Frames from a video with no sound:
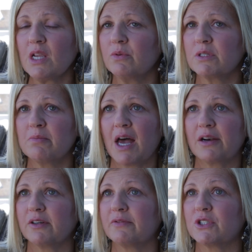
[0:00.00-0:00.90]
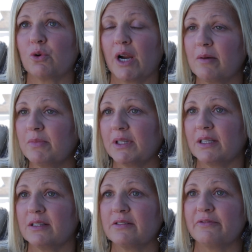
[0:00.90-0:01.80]
it was a matter of
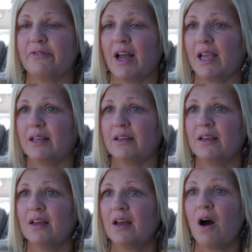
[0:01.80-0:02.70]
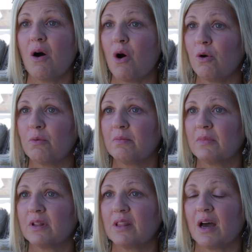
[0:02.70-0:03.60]
scrambling to find a
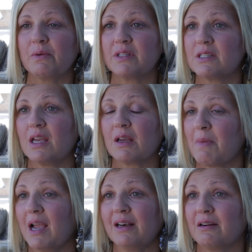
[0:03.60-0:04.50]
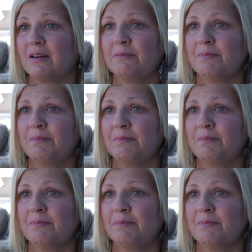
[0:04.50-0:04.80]
home that would take a minor.